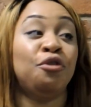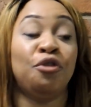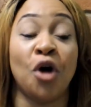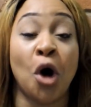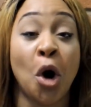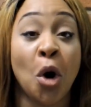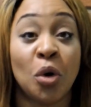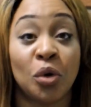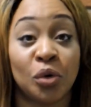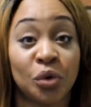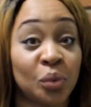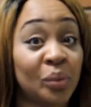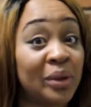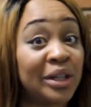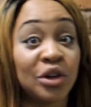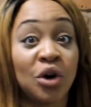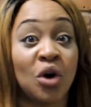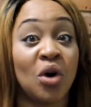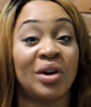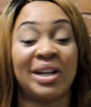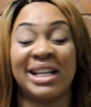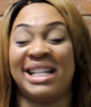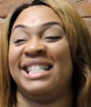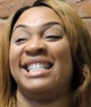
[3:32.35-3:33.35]
phone with
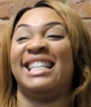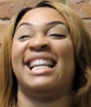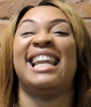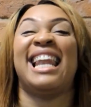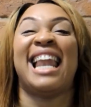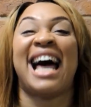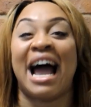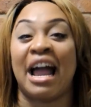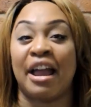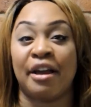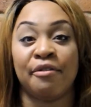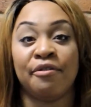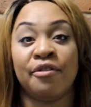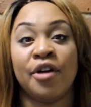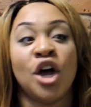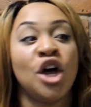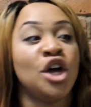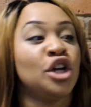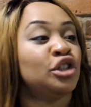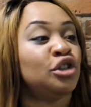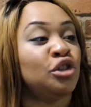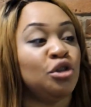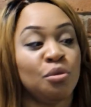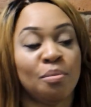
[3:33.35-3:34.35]
all his
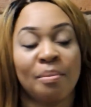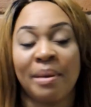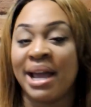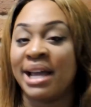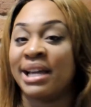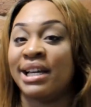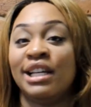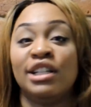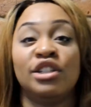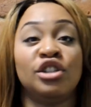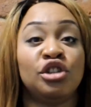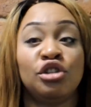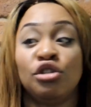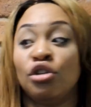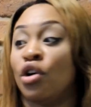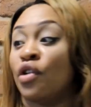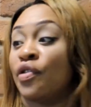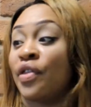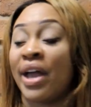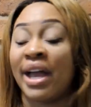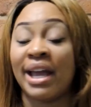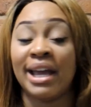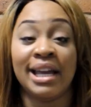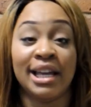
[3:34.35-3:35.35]
life to making
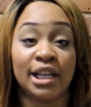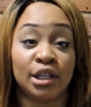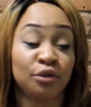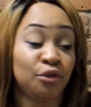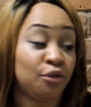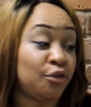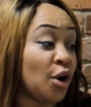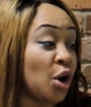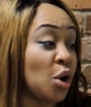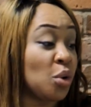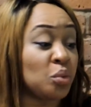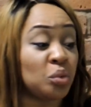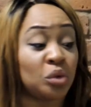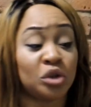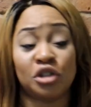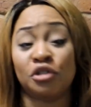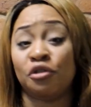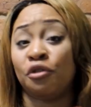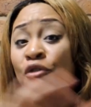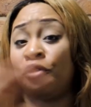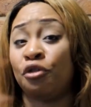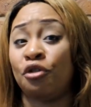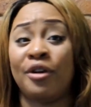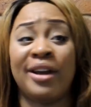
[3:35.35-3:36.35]
sure that his phone
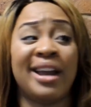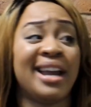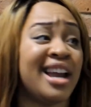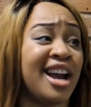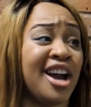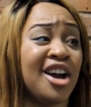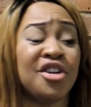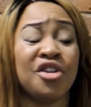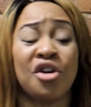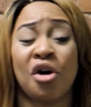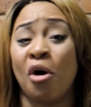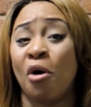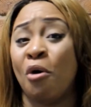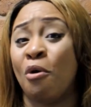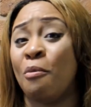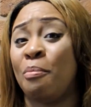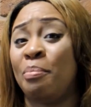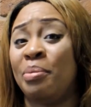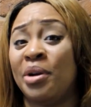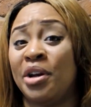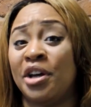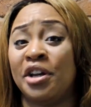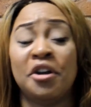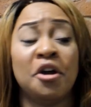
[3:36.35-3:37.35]
was free and
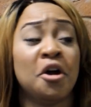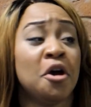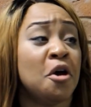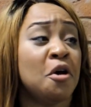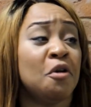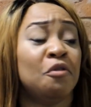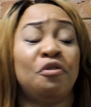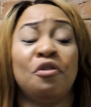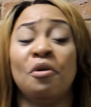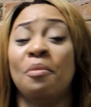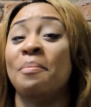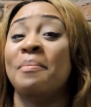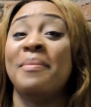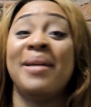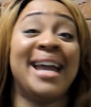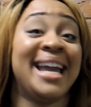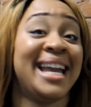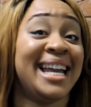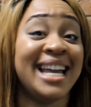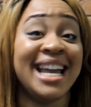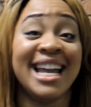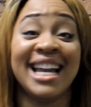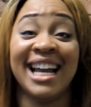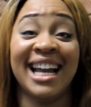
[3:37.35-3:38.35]
open for
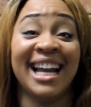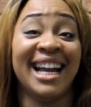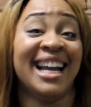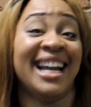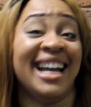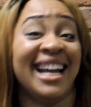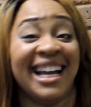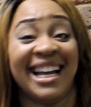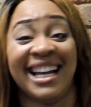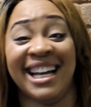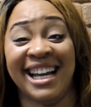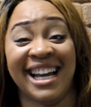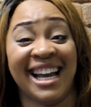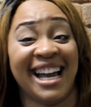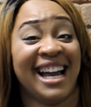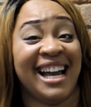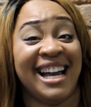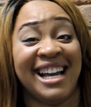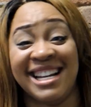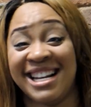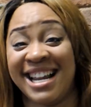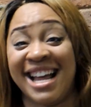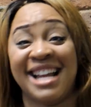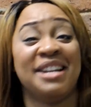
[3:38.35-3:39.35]
me
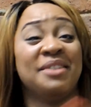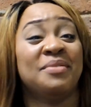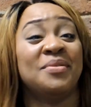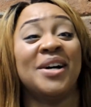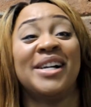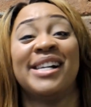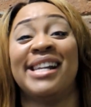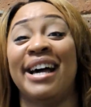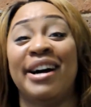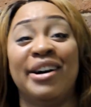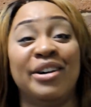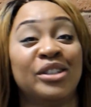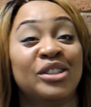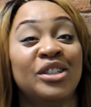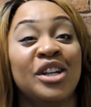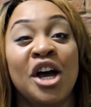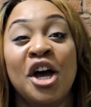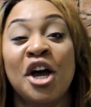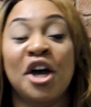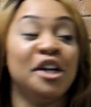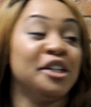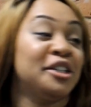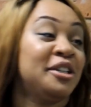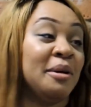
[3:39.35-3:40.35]
and anyone
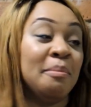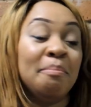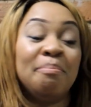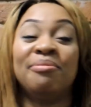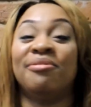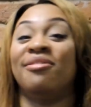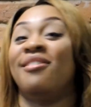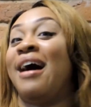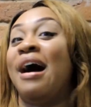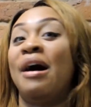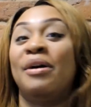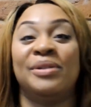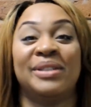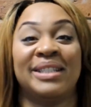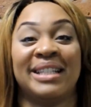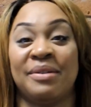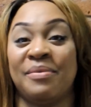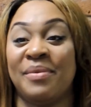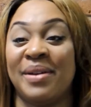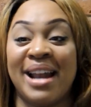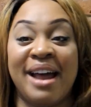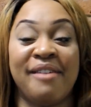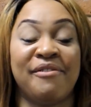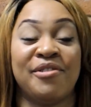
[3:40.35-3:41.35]
else to browse
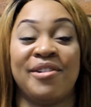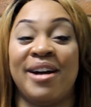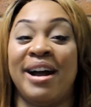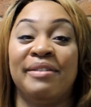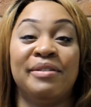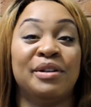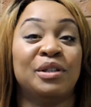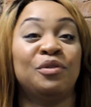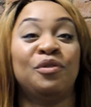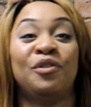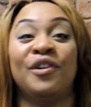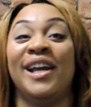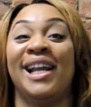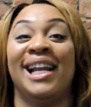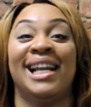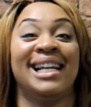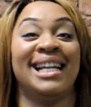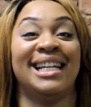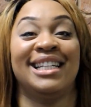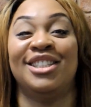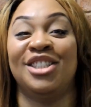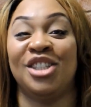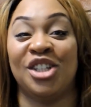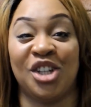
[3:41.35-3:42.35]
it whenever I was feeling
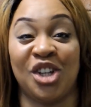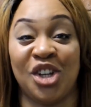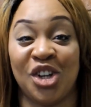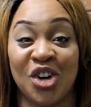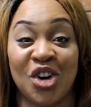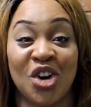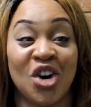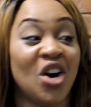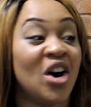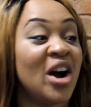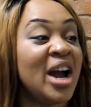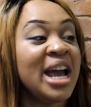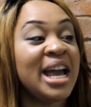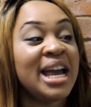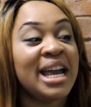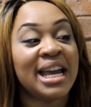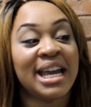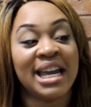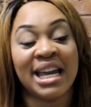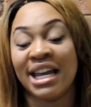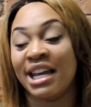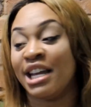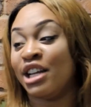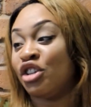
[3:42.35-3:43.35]
insecure.
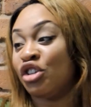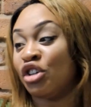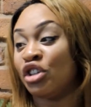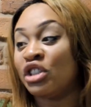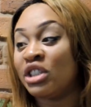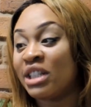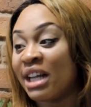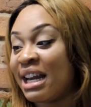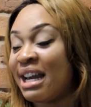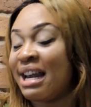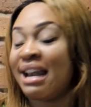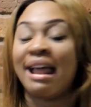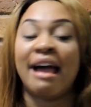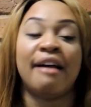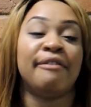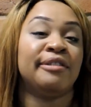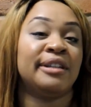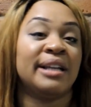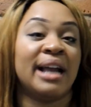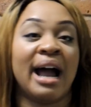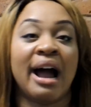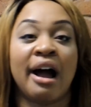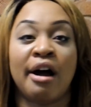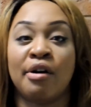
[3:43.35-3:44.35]
He just
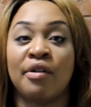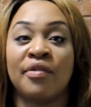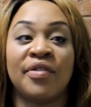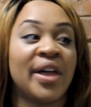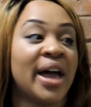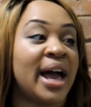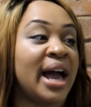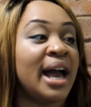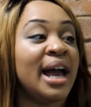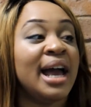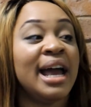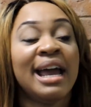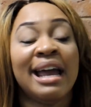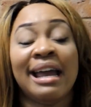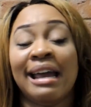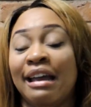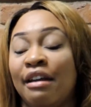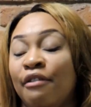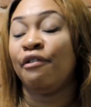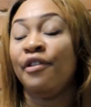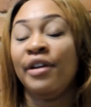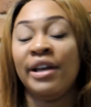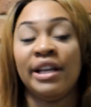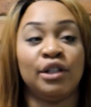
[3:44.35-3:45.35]
left it out there.
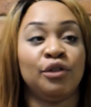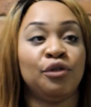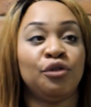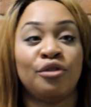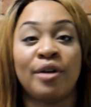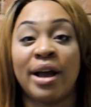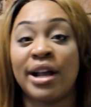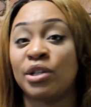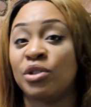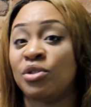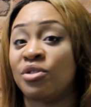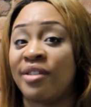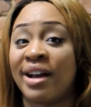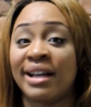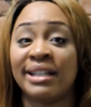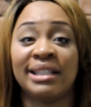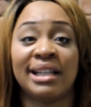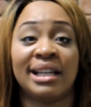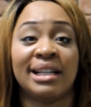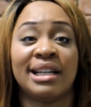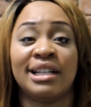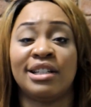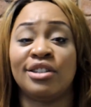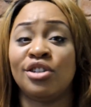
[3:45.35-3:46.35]
If his friends were
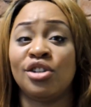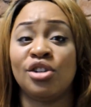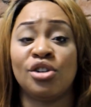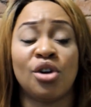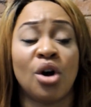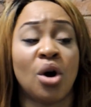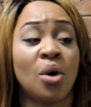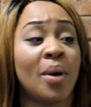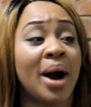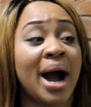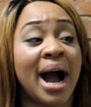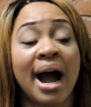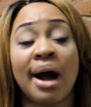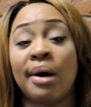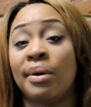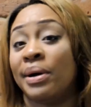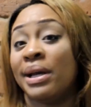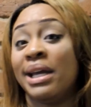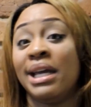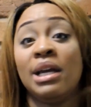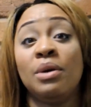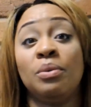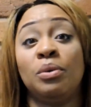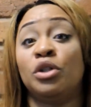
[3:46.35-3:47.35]
asking him to go
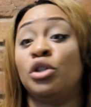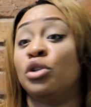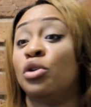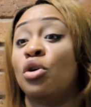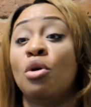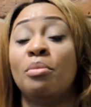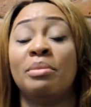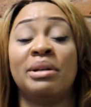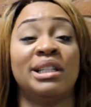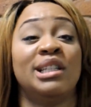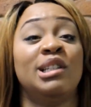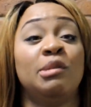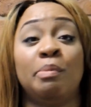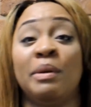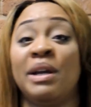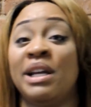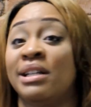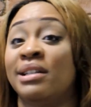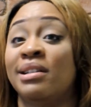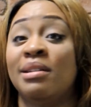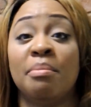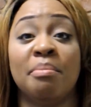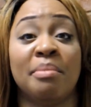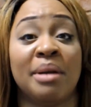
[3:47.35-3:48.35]
out, he would come and
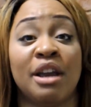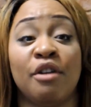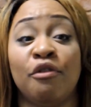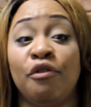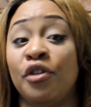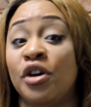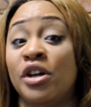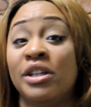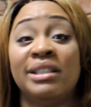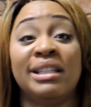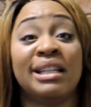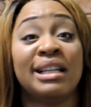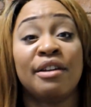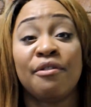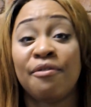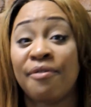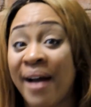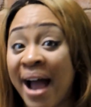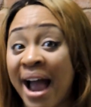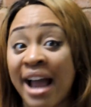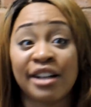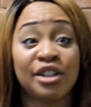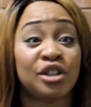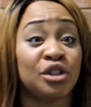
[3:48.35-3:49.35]
speak to me first, and if
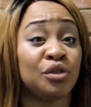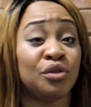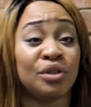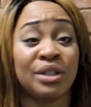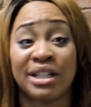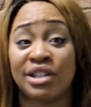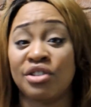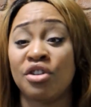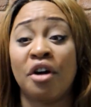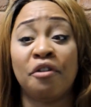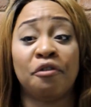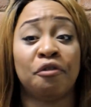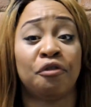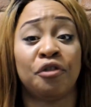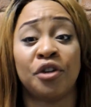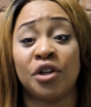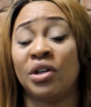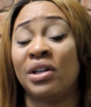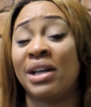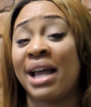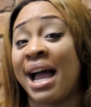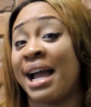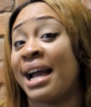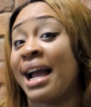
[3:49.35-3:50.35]
I just did not
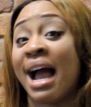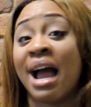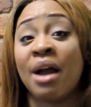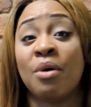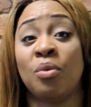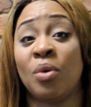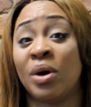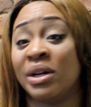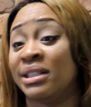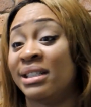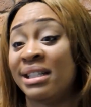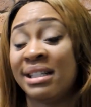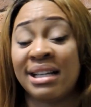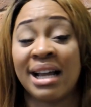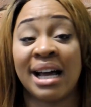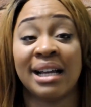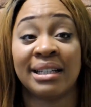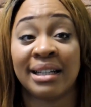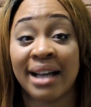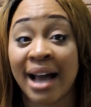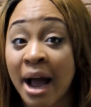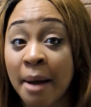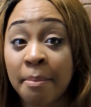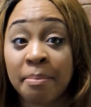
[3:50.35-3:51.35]
feel like I wanted
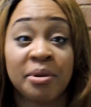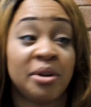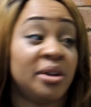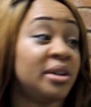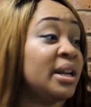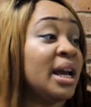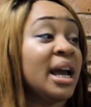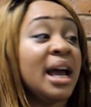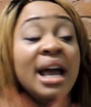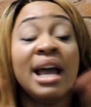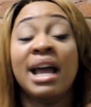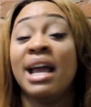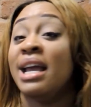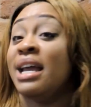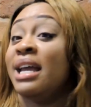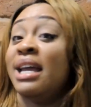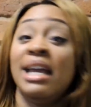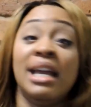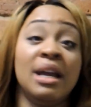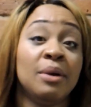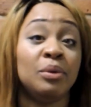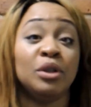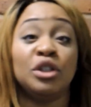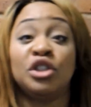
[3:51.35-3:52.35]
that to happen,
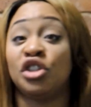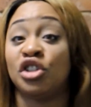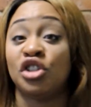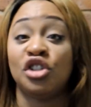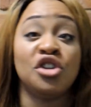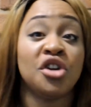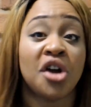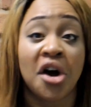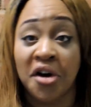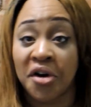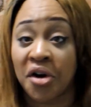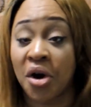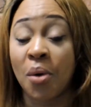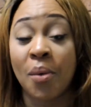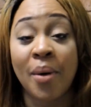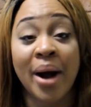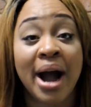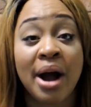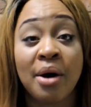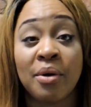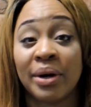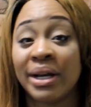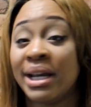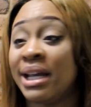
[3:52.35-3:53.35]
he would just not go
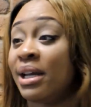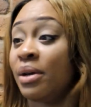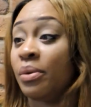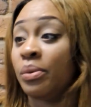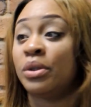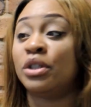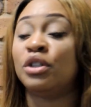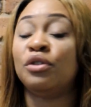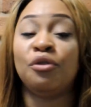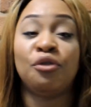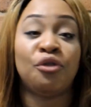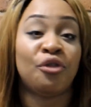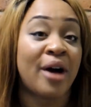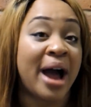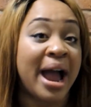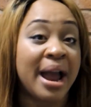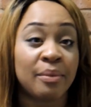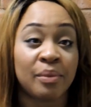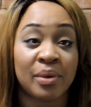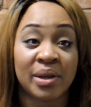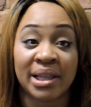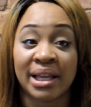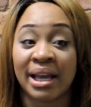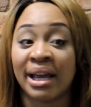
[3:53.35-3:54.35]
out. He was
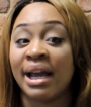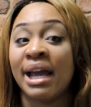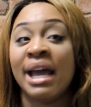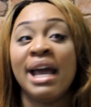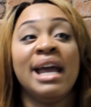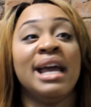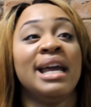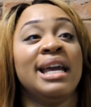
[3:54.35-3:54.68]
fine with it.